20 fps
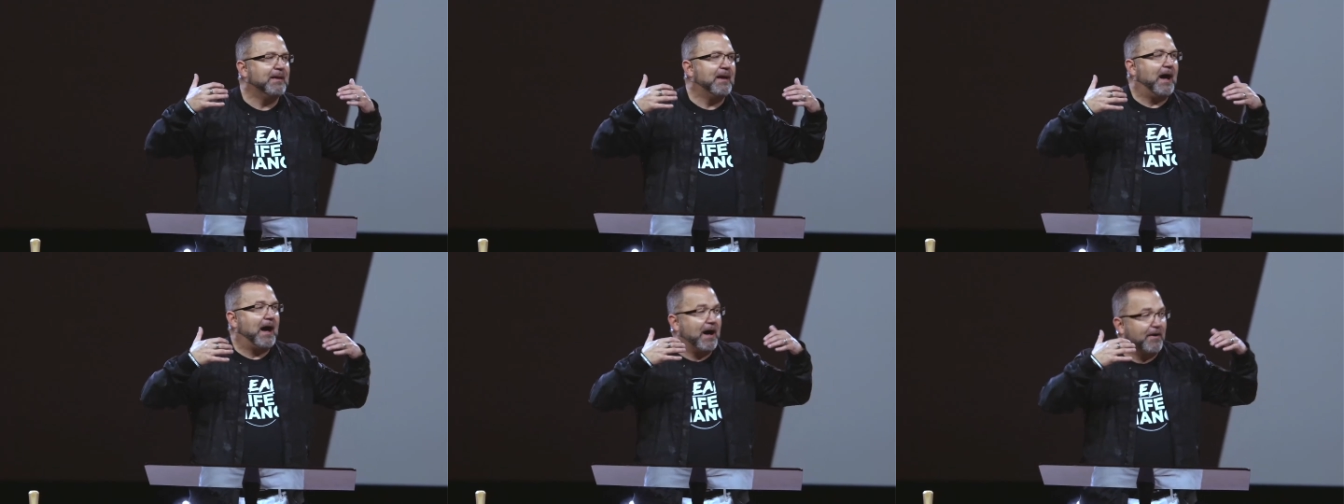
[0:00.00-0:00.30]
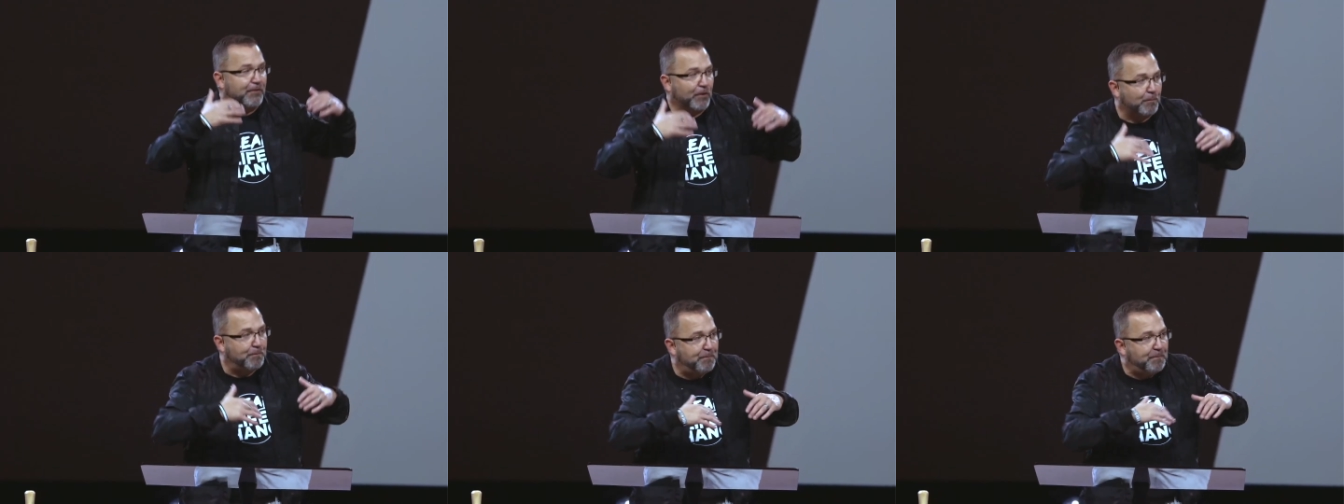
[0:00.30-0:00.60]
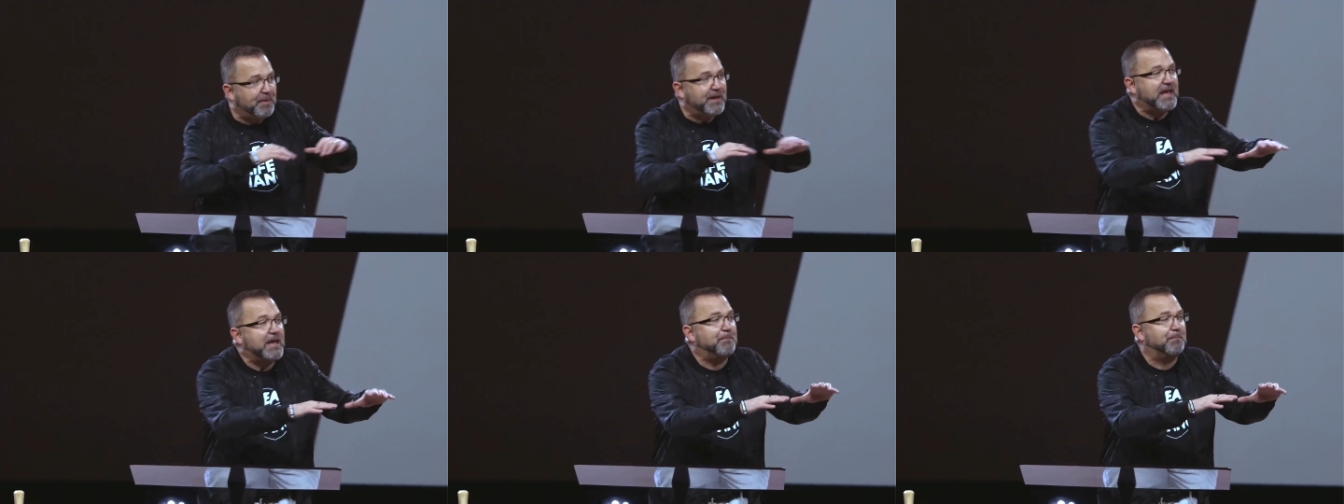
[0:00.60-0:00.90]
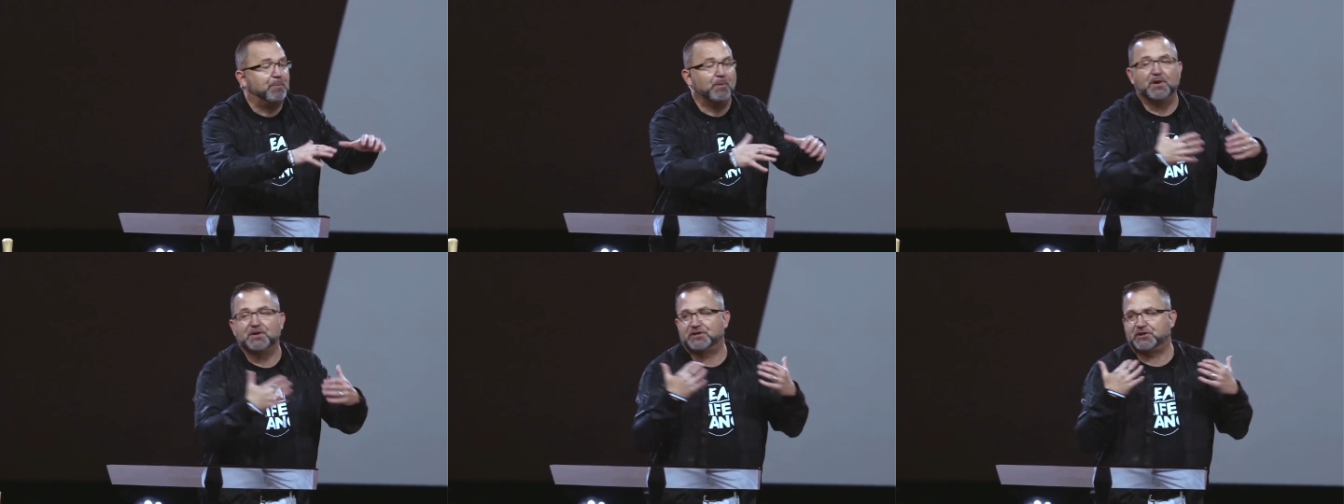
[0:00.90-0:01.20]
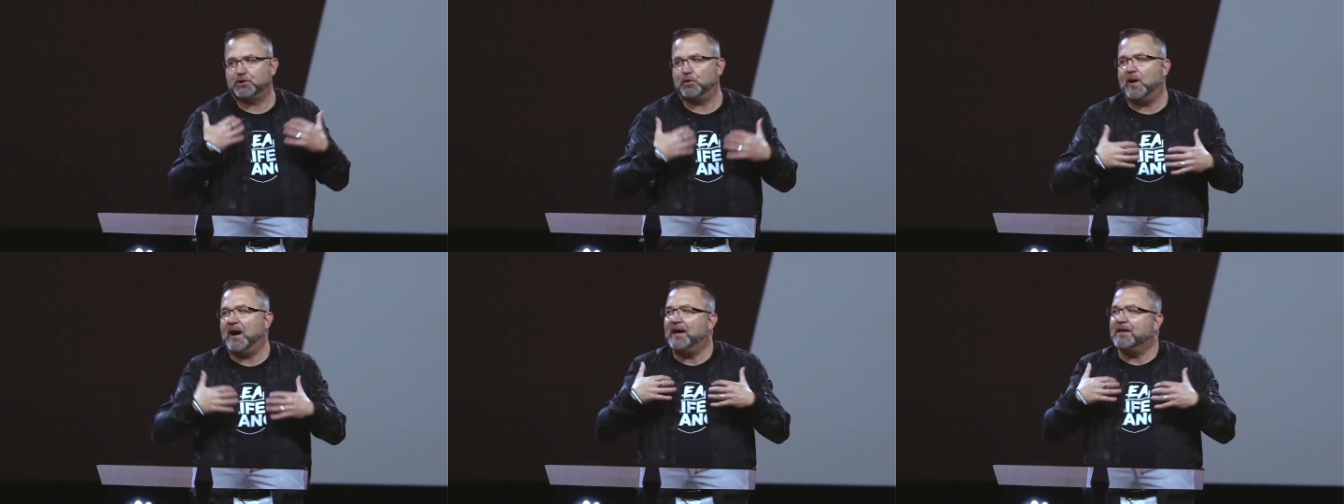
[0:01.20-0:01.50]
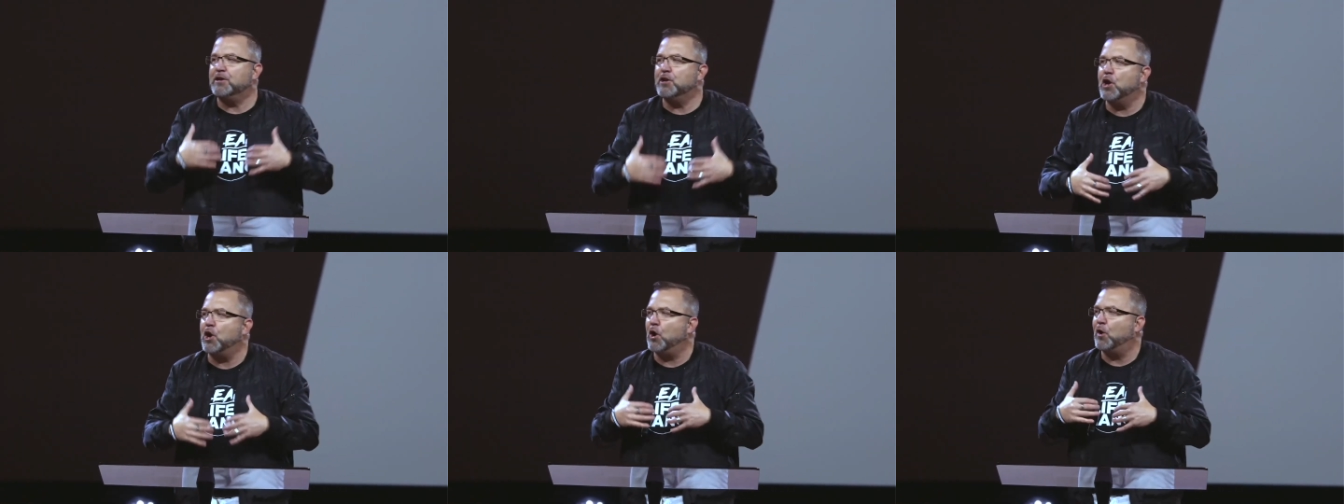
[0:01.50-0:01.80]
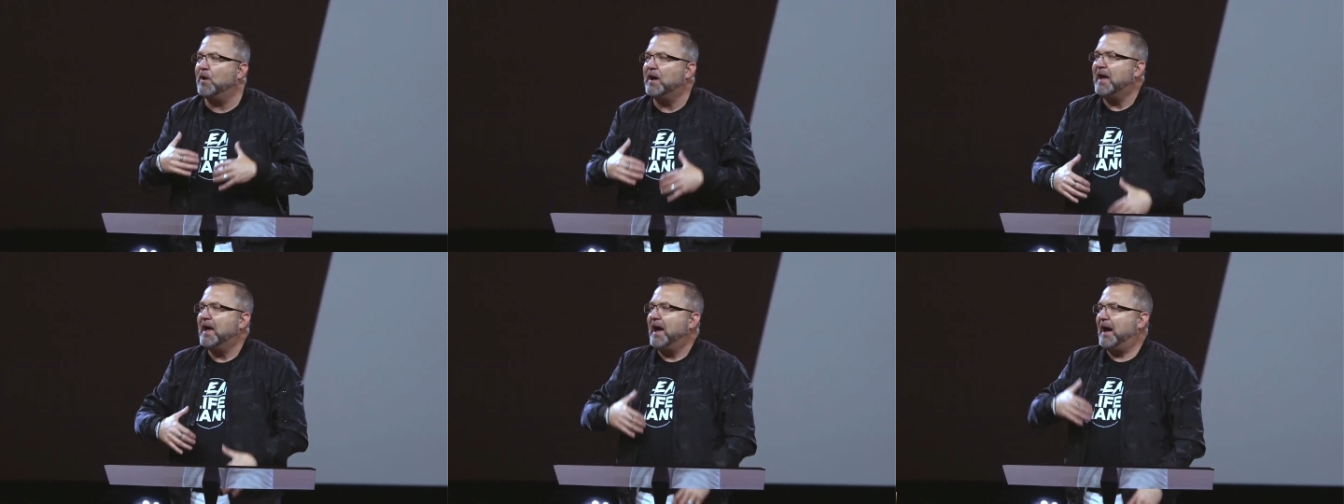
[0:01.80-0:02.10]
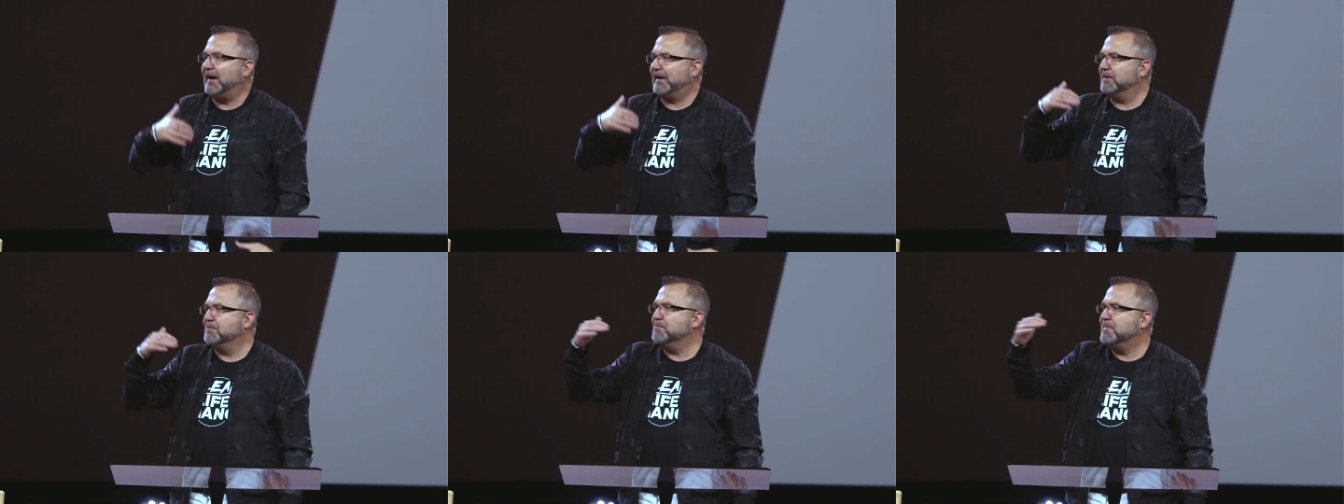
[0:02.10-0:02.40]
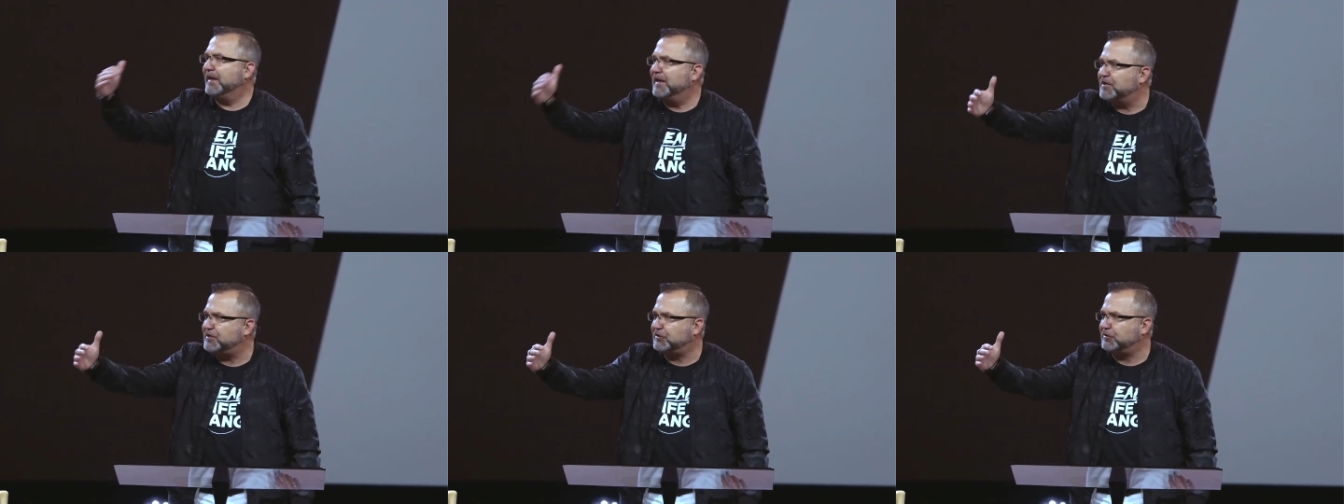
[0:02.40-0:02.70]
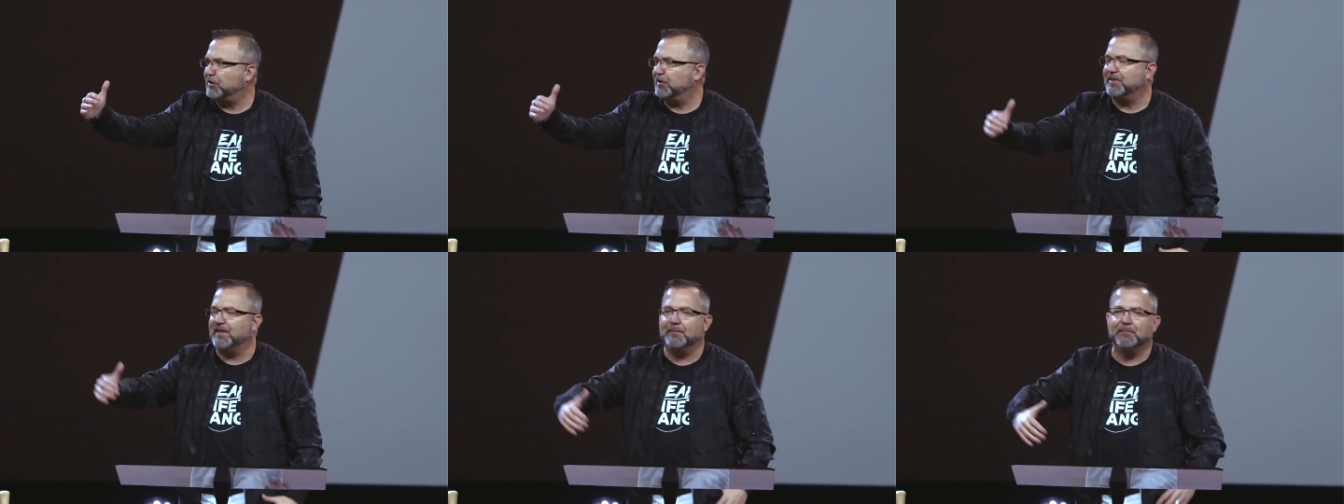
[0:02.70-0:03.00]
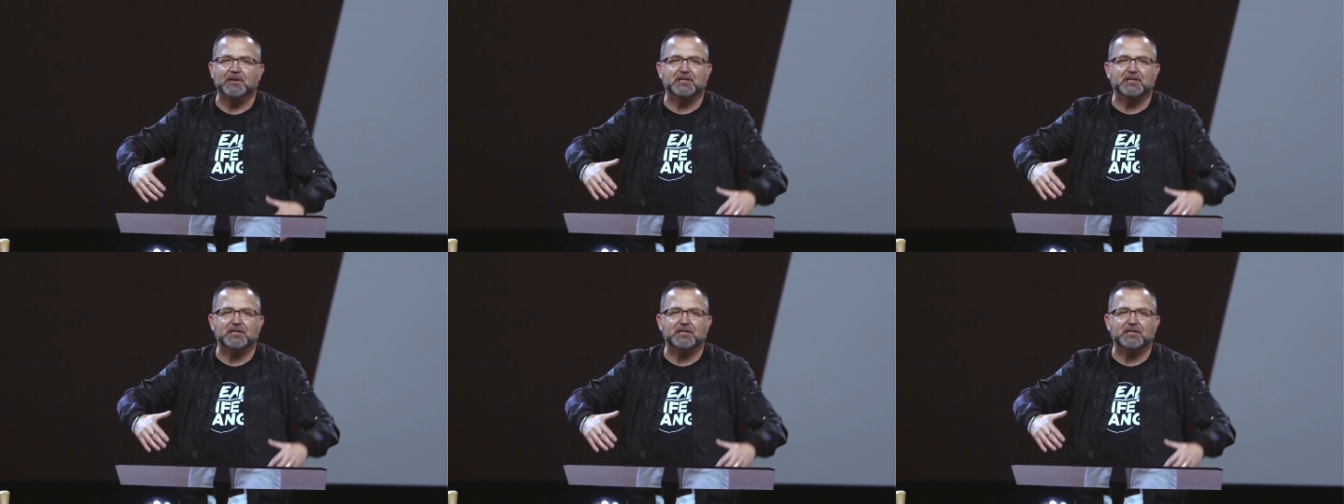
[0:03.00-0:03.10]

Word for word: other people so I know how to minister to them.